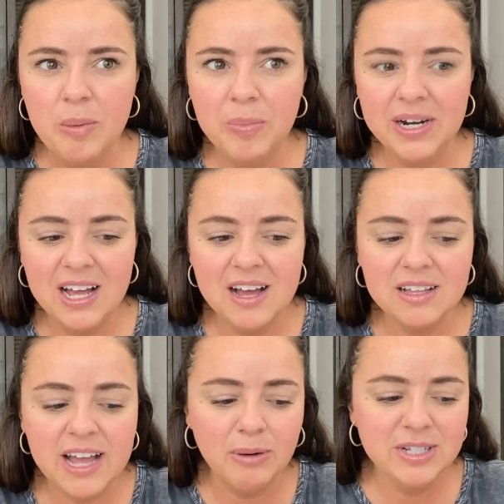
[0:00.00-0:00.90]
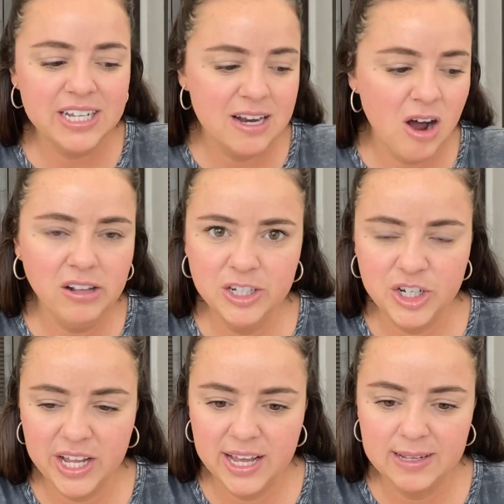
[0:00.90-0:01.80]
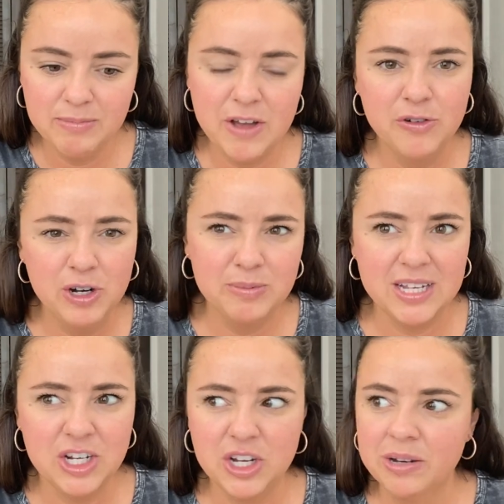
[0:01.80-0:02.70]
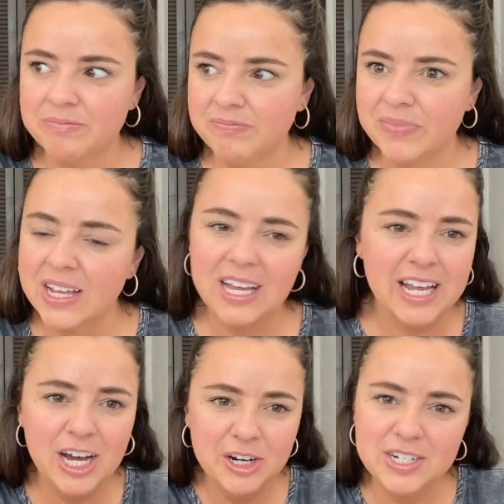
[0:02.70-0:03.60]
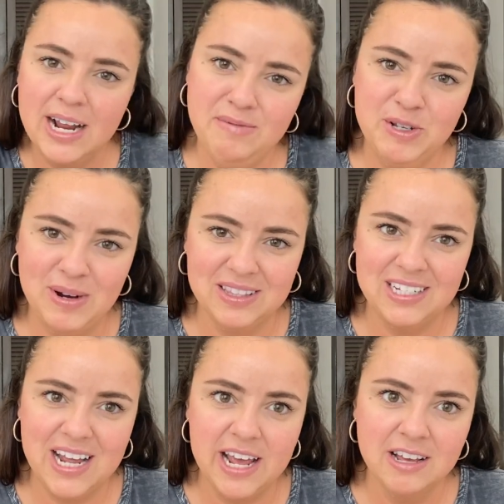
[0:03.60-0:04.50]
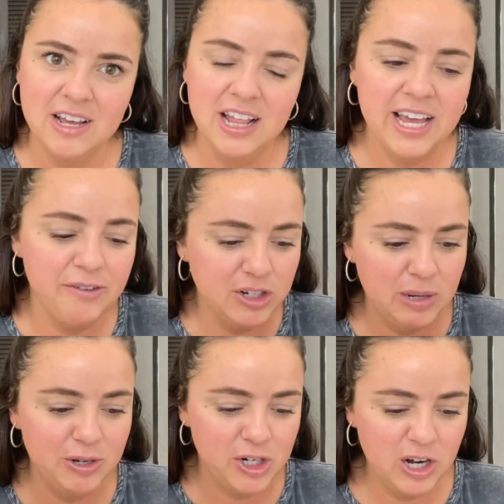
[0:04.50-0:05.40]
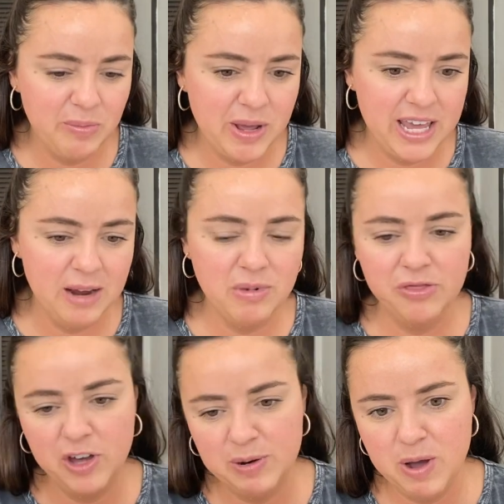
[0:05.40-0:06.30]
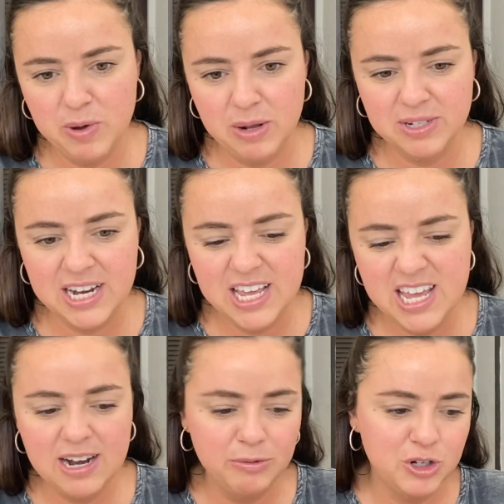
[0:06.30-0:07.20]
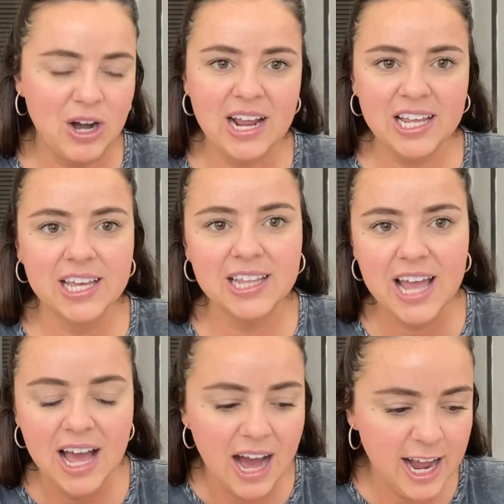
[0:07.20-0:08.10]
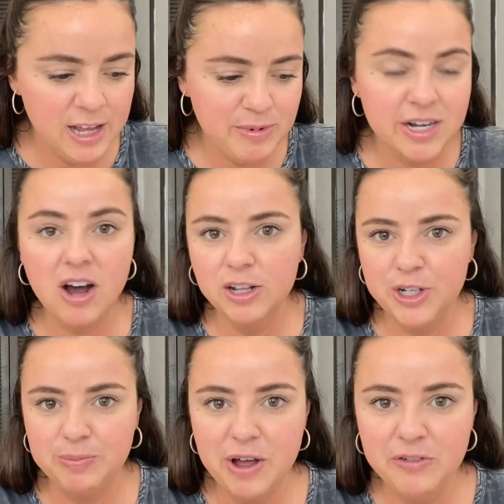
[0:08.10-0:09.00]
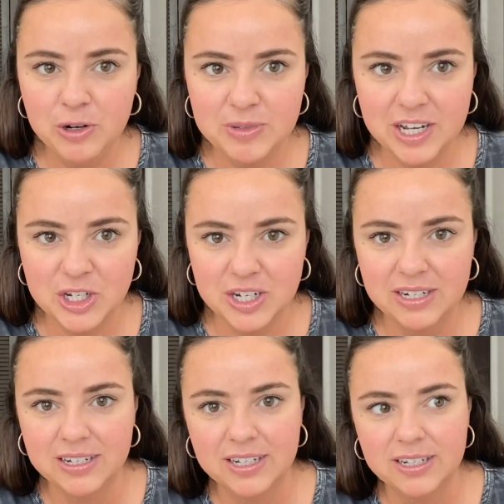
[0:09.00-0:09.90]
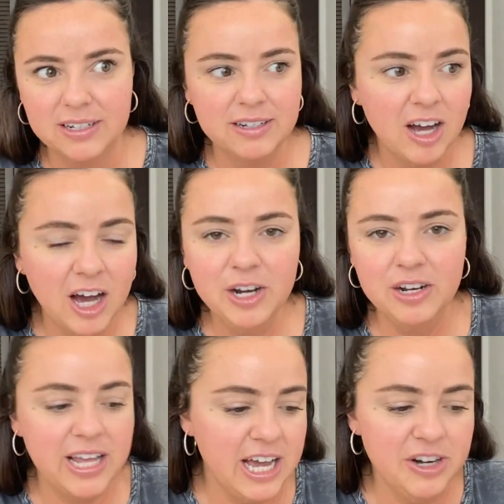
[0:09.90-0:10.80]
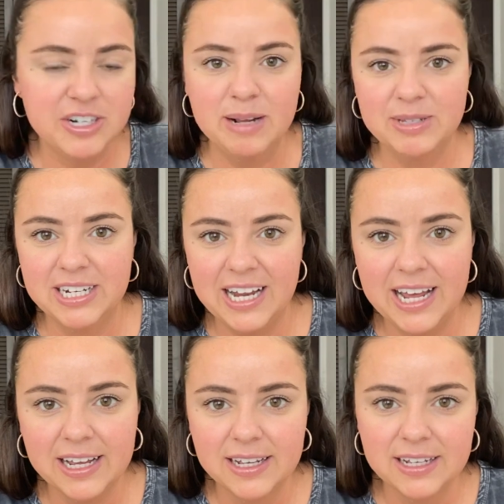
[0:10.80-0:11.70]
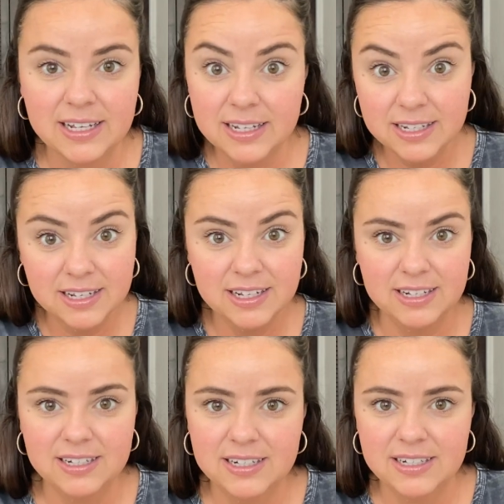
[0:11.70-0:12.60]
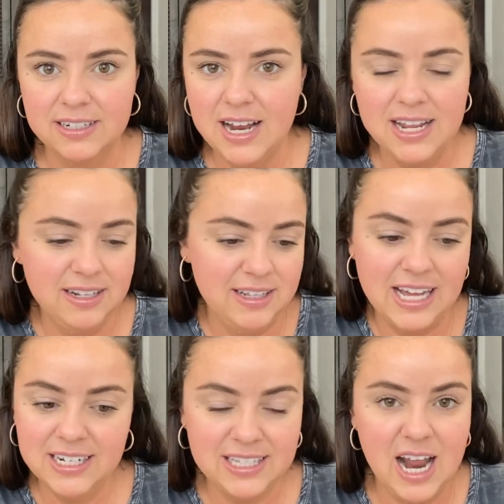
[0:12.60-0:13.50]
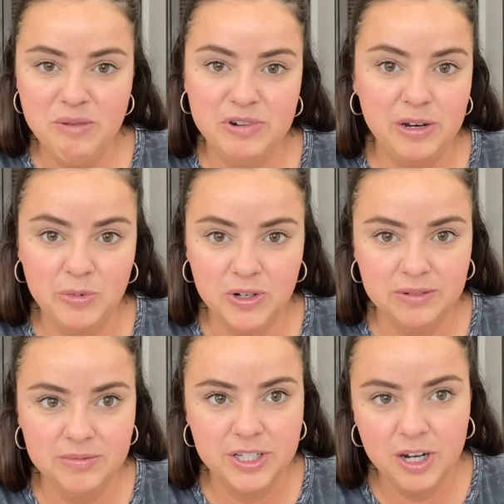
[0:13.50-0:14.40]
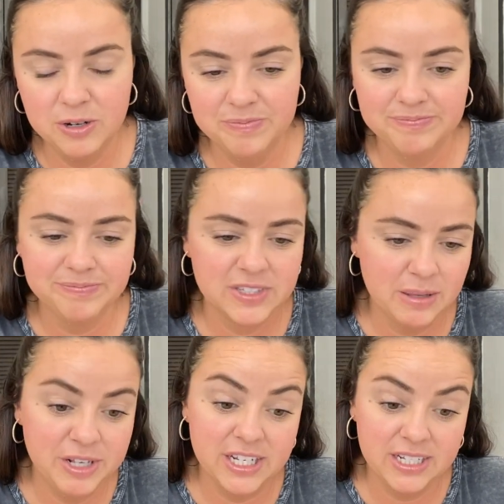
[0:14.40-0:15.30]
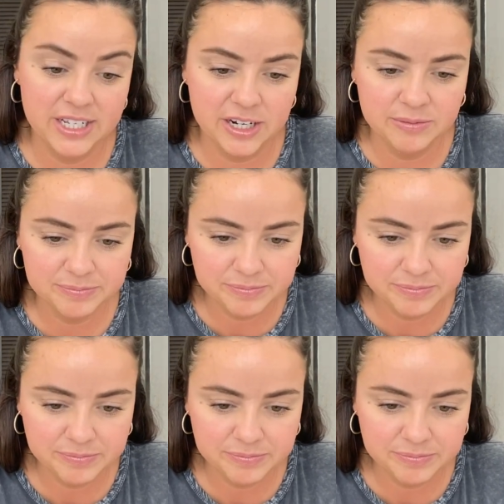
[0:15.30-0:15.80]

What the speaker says: but like I was acknowledging it, my food obsession, like 100 times throughout the day. Like every time I turned on my camera and thought about what I was gonna eat and I was tracking it, like I am acknowledging my food obsession like 100 times in a day. And that doesn't happen anymore. So something to consider.